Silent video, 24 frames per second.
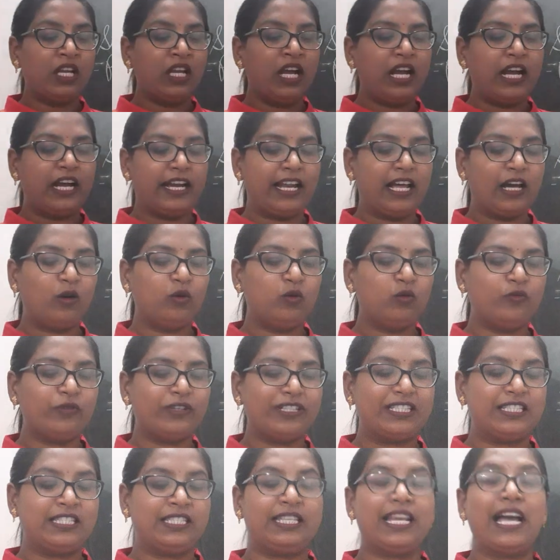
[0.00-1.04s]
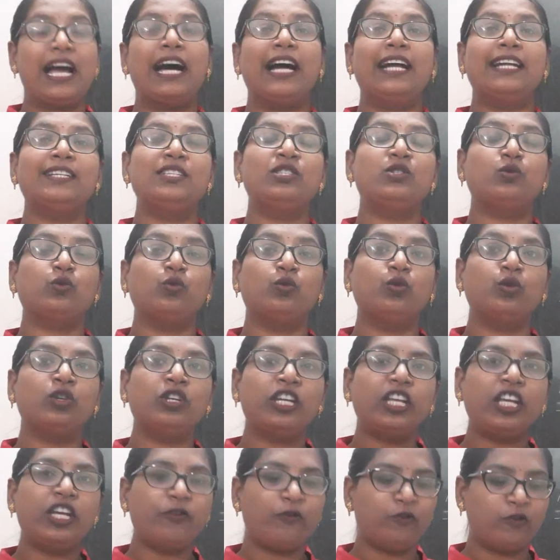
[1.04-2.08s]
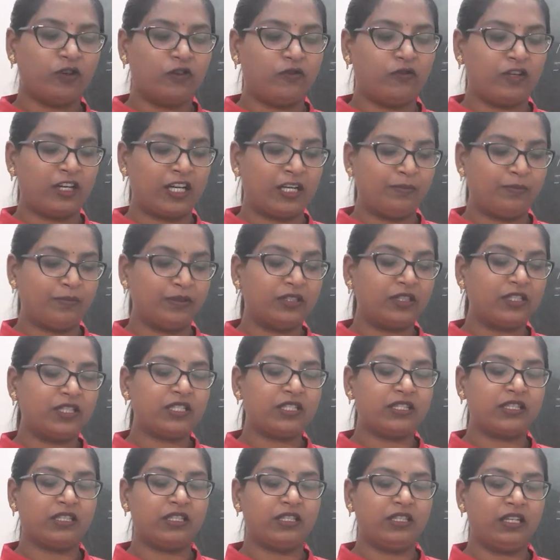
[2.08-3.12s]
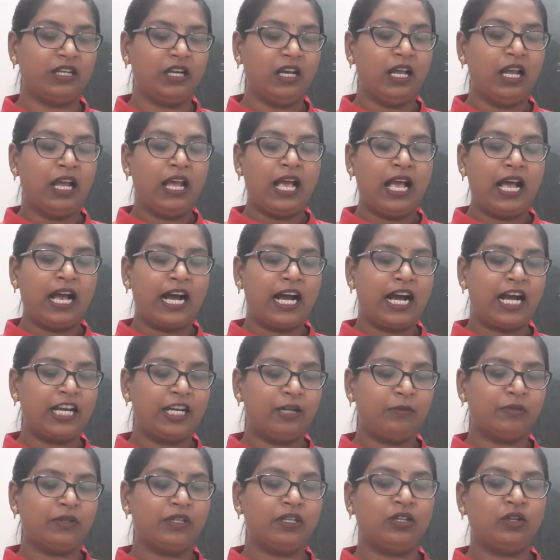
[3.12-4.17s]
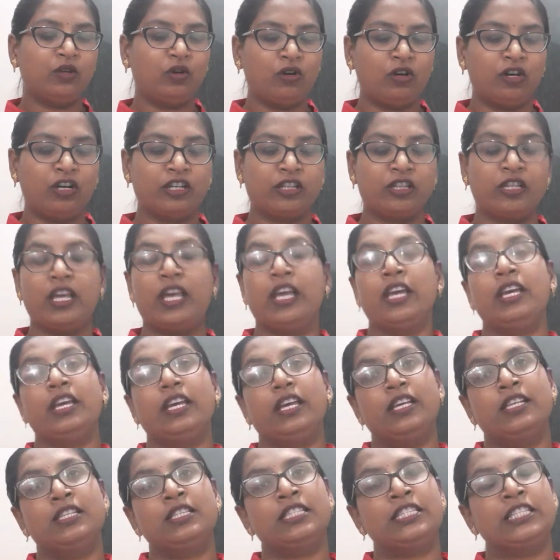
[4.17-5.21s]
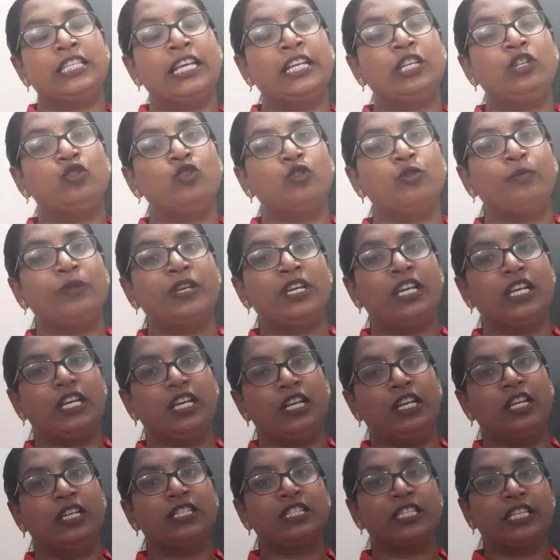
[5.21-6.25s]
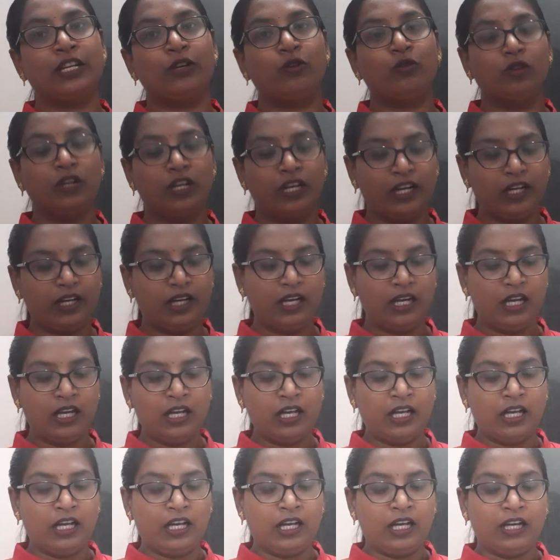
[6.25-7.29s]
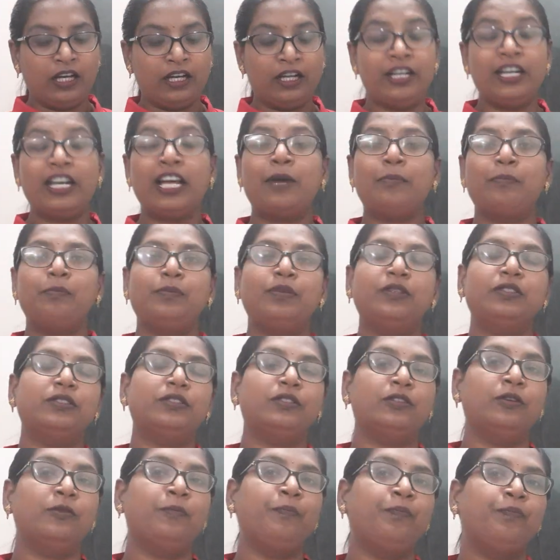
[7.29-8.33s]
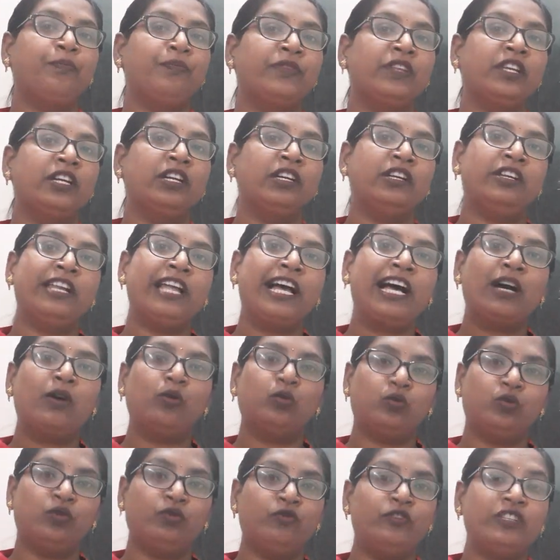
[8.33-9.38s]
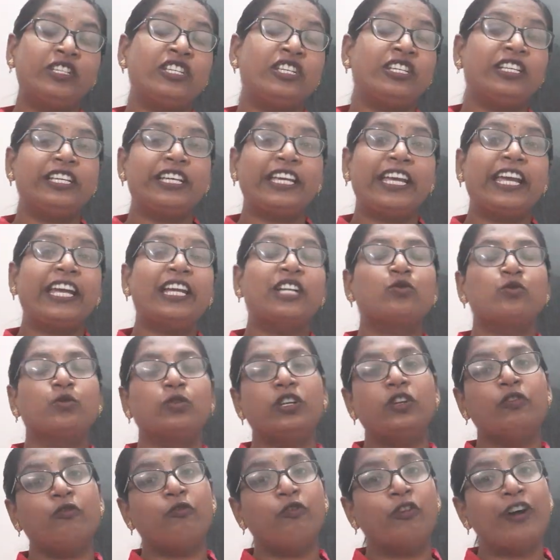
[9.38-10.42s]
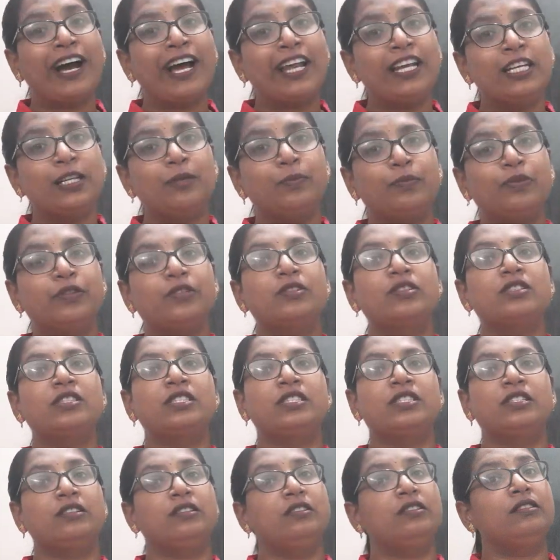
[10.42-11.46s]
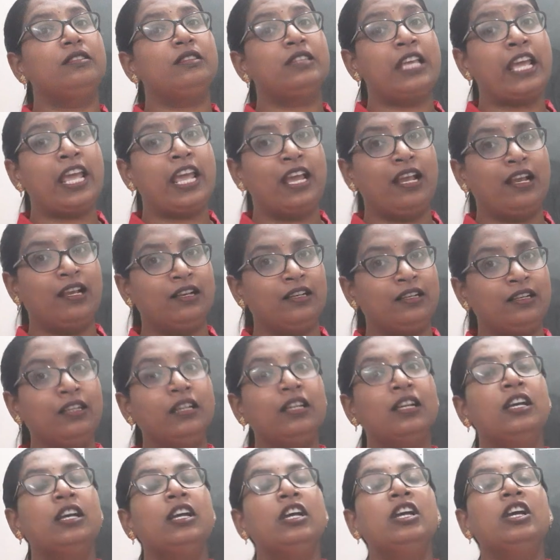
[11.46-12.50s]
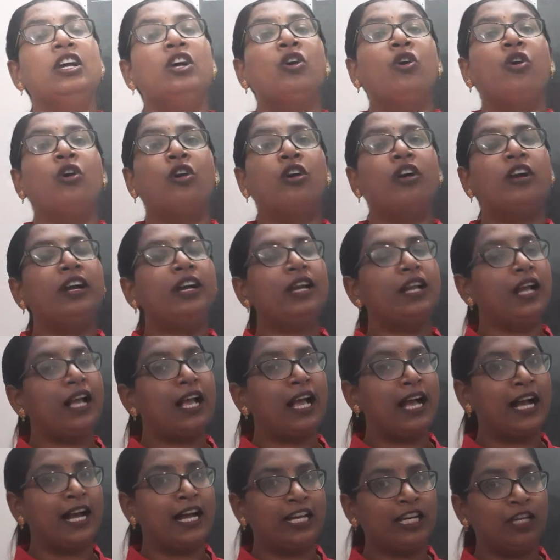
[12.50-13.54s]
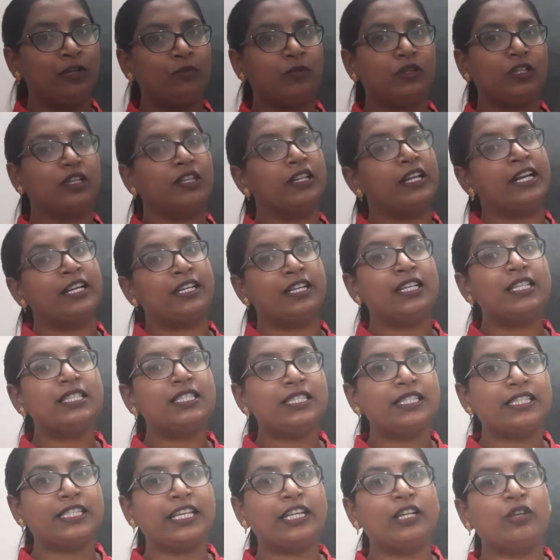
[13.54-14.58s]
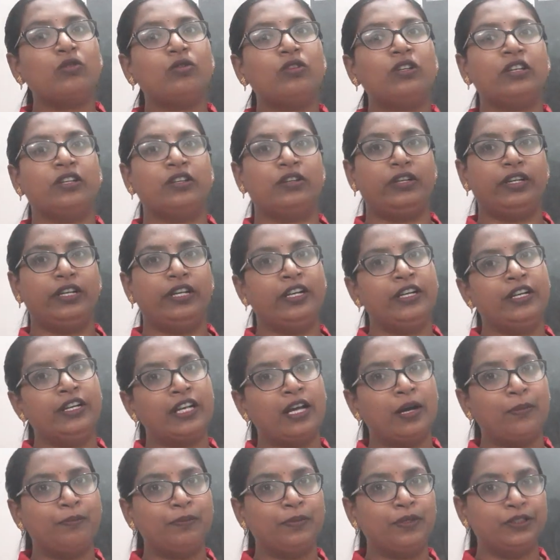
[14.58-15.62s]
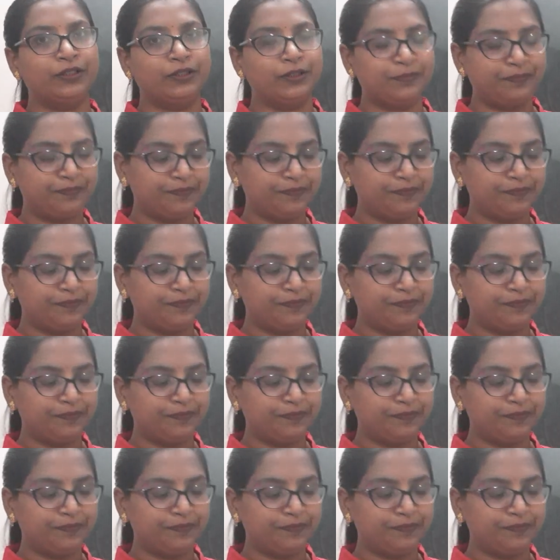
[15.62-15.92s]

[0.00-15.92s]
A noun which stands only for one person, animal or thing is said to be in a singular number. Noun which indicates only one person, thing or animal, that is singular in number.